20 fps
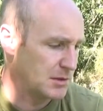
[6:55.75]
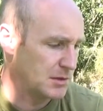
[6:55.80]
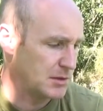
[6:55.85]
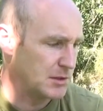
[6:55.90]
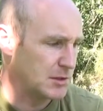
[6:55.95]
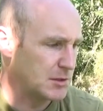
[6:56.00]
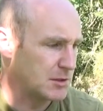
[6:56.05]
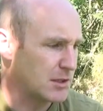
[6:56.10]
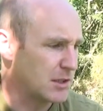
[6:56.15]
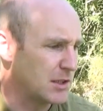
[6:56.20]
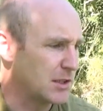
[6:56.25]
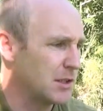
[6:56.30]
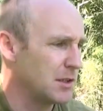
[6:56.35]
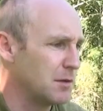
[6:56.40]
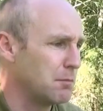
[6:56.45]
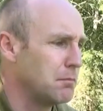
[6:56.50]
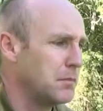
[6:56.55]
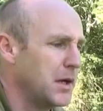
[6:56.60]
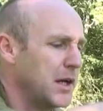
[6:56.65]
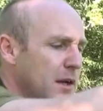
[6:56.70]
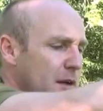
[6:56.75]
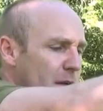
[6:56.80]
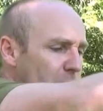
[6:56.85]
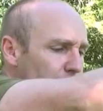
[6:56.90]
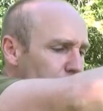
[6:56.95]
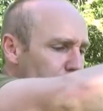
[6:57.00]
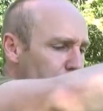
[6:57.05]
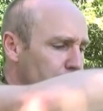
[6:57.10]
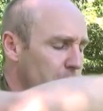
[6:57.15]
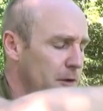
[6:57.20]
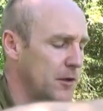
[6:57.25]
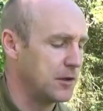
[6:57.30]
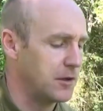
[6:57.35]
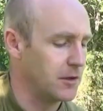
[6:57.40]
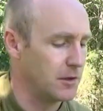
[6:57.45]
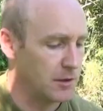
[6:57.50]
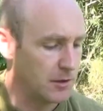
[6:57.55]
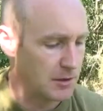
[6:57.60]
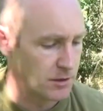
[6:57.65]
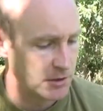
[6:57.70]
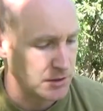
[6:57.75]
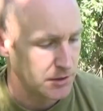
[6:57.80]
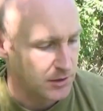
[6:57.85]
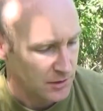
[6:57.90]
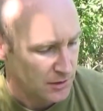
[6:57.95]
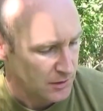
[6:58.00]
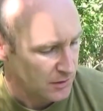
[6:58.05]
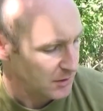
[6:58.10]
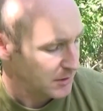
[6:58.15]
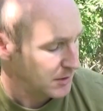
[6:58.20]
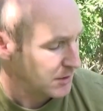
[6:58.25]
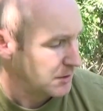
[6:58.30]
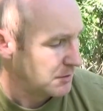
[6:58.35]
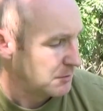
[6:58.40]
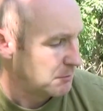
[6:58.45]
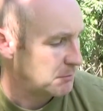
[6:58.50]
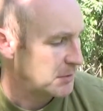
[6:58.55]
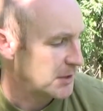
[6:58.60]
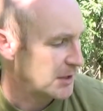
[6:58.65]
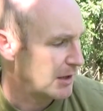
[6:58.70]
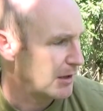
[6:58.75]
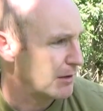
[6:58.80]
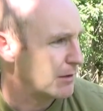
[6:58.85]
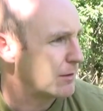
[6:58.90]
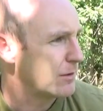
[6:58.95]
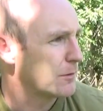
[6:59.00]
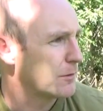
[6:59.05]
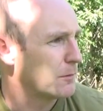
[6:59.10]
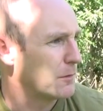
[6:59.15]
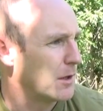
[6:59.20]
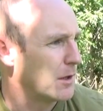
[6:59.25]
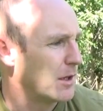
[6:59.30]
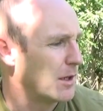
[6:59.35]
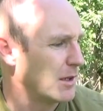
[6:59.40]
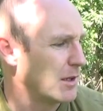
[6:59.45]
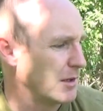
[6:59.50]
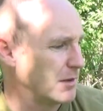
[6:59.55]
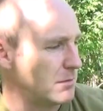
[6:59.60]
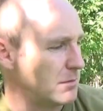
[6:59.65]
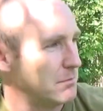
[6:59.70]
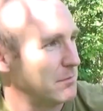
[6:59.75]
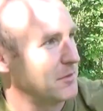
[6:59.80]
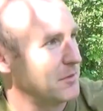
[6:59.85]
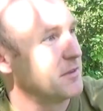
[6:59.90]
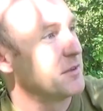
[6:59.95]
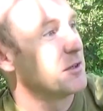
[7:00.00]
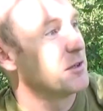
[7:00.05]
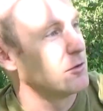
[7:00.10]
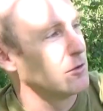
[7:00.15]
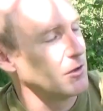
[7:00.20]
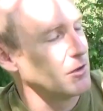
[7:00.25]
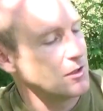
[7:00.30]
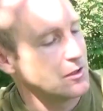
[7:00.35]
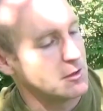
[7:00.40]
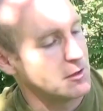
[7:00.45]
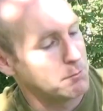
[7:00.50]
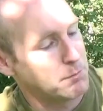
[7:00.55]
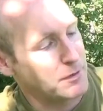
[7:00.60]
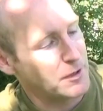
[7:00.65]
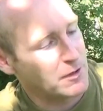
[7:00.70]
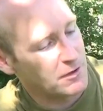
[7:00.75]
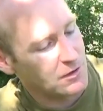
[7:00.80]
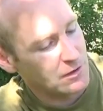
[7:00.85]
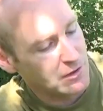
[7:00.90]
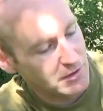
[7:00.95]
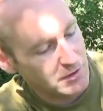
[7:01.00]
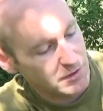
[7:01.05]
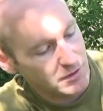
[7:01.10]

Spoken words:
It's made of metal, the whole barrel